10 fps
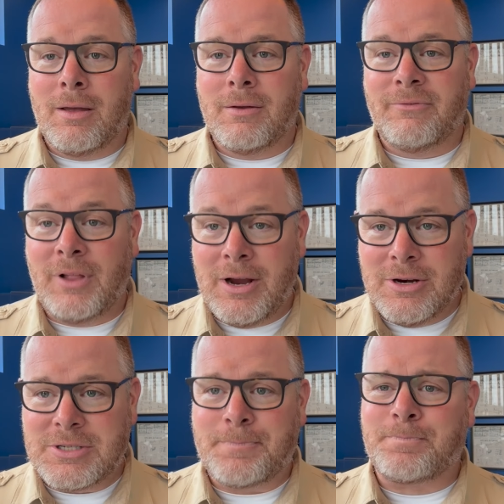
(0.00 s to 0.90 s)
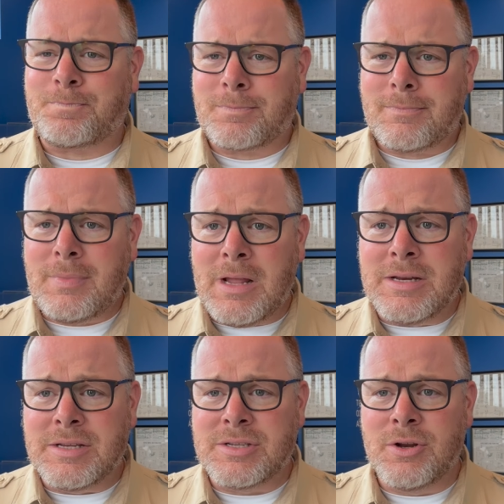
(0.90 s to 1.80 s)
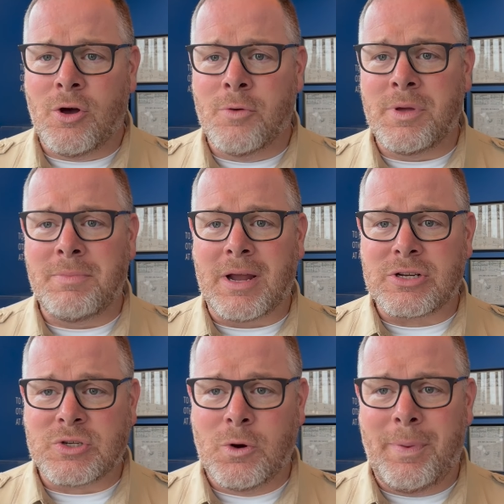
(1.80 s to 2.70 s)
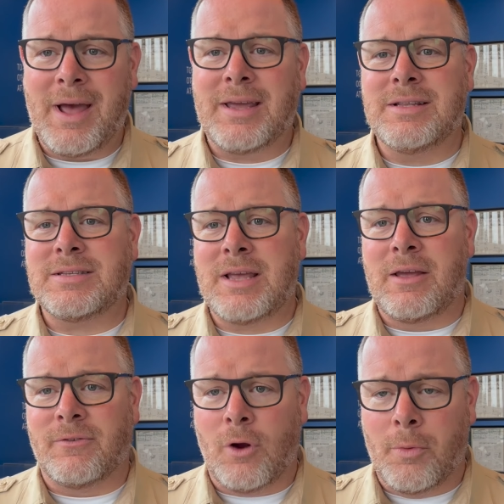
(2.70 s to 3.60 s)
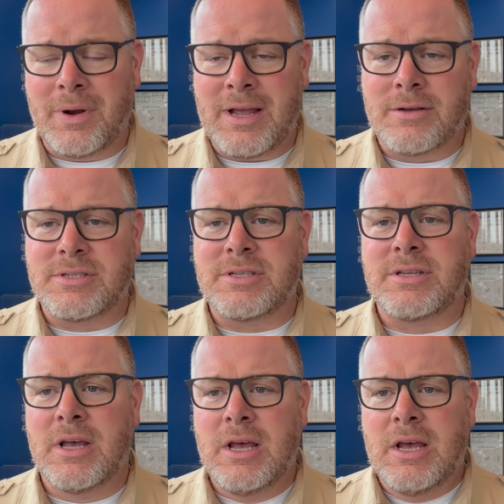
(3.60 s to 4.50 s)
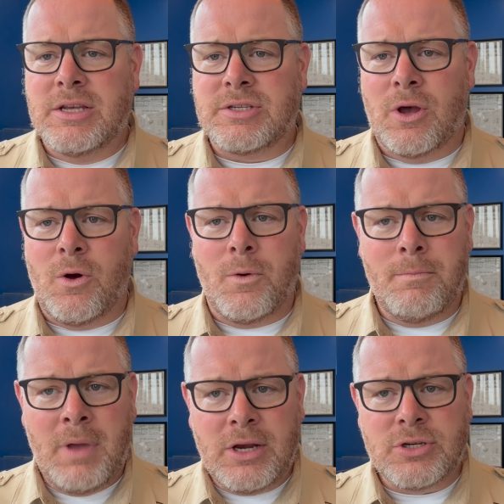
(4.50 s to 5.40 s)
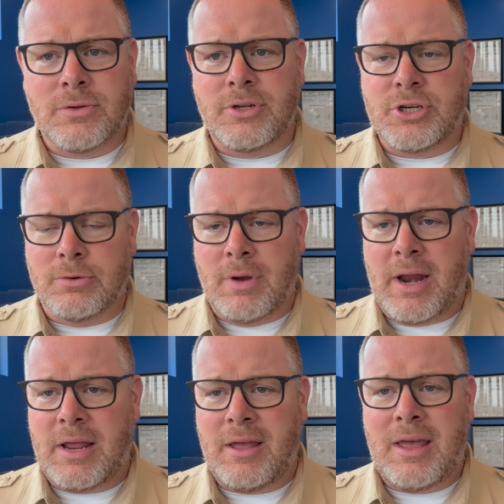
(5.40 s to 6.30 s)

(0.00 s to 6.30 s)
flyers to send home and back to school packets and for open houses. So make sure that you're ready.